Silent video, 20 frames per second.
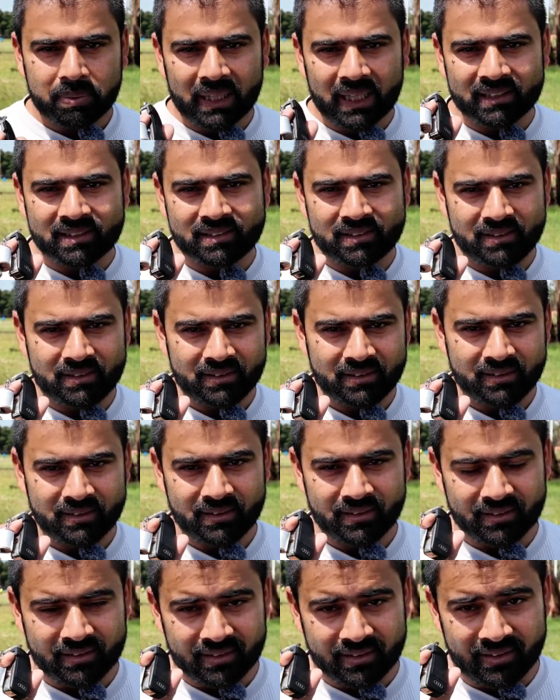plus
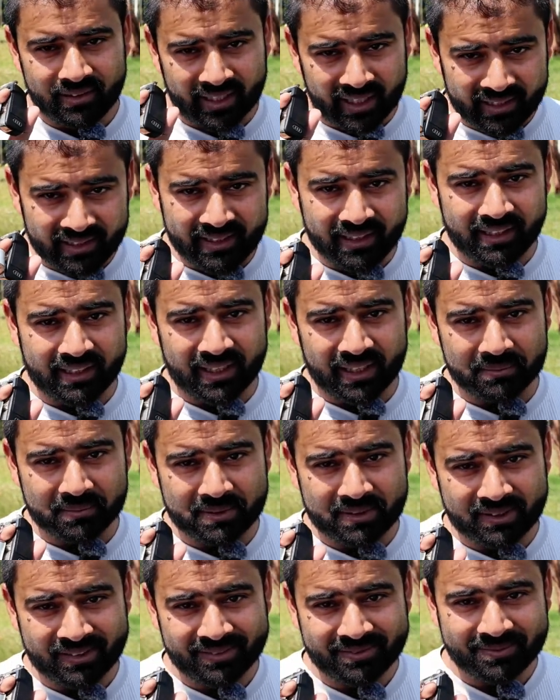90
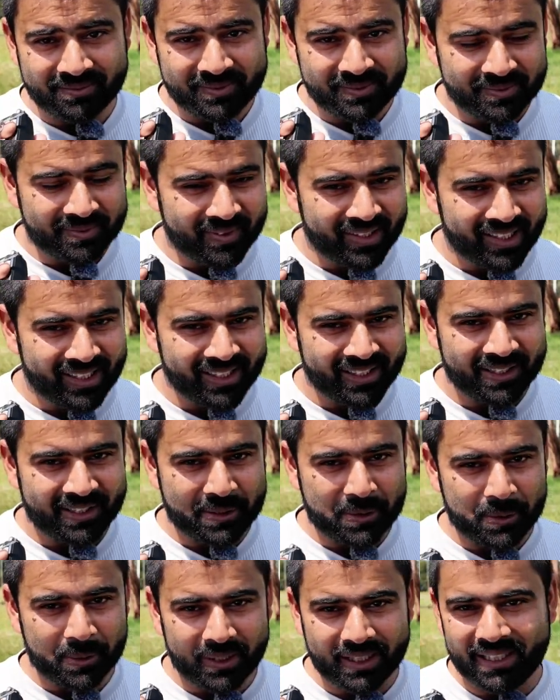grams
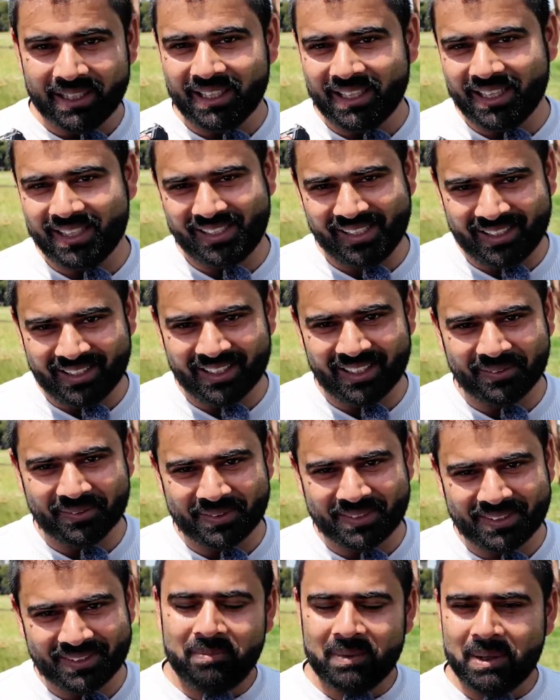280
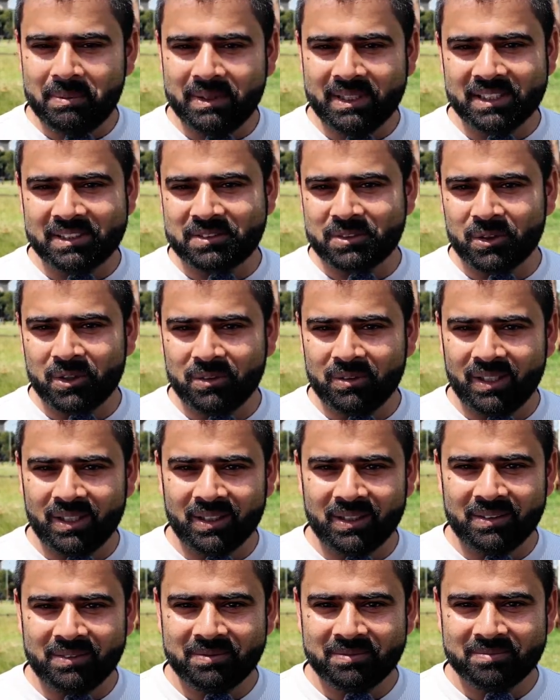grams uh, maybe this drone
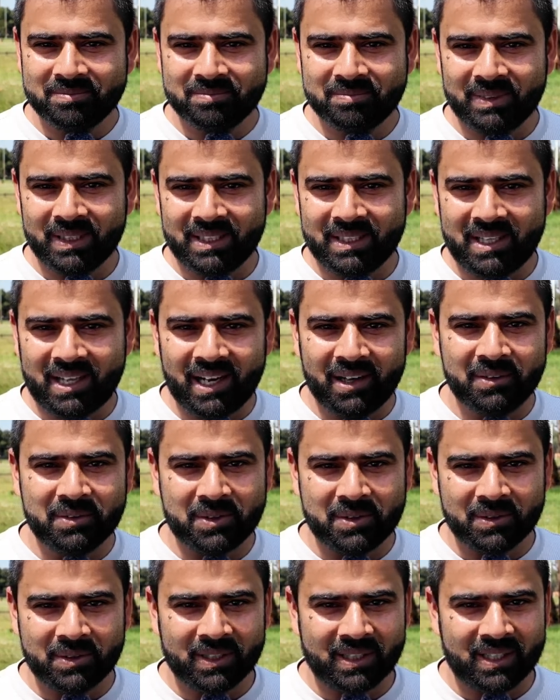will be
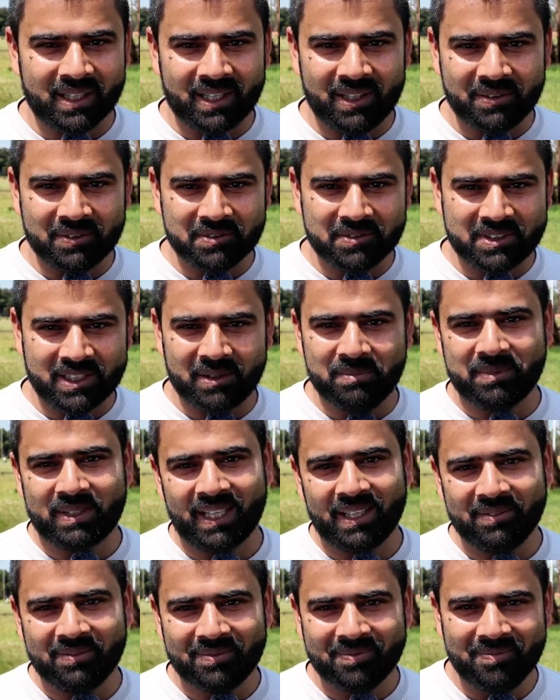down to the ground
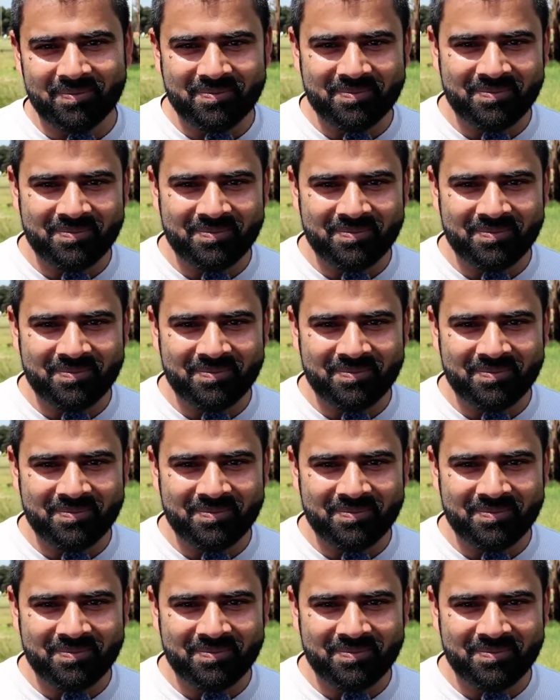same time